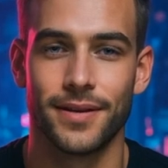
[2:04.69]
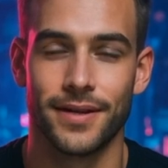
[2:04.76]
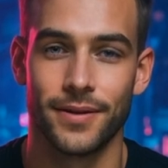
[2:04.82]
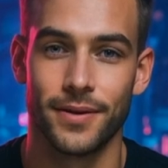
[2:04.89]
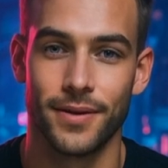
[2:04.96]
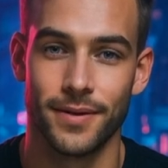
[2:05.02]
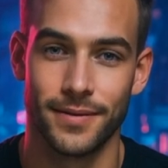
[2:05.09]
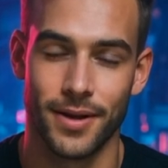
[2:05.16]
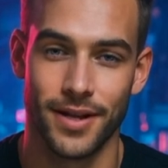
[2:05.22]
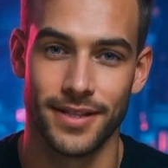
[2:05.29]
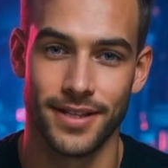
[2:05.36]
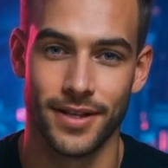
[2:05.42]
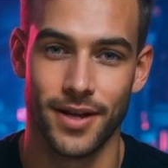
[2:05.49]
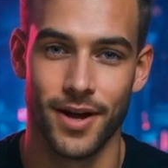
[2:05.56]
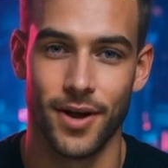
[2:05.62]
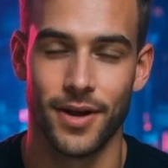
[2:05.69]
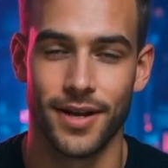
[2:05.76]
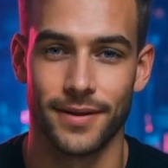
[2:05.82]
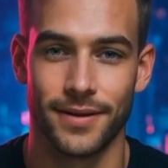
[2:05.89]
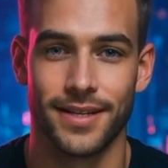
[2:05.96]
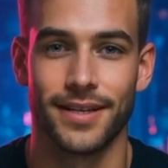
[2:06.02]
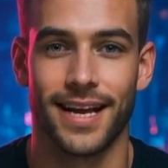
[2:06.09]
you must turn on
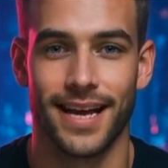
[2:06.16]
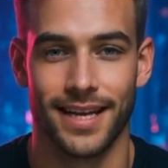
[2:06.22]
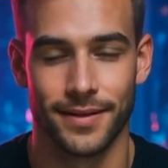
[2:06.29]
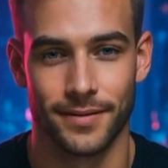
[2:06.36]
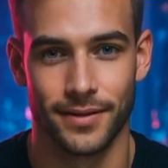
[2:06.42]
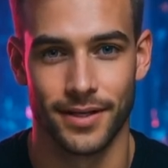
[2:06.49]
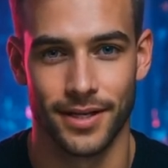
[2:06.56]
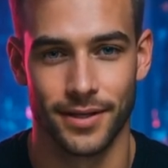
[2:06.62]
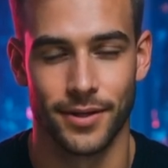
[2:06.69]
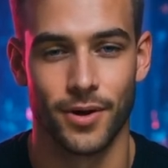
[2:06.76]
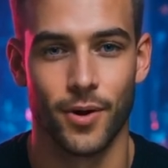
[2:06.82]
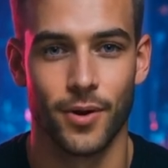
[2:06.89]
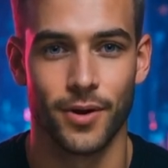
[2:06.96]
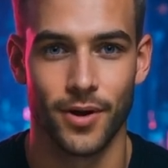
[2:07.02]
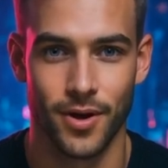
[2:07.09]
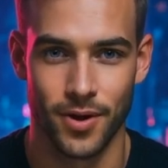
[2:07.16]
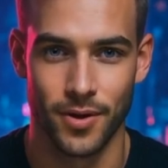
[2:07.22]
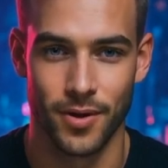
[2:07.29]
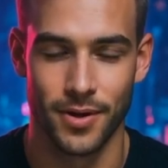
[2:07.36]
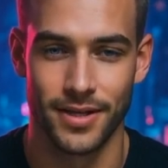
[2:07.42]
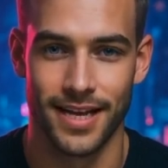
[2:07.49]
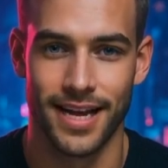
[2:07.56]
MFA. Google,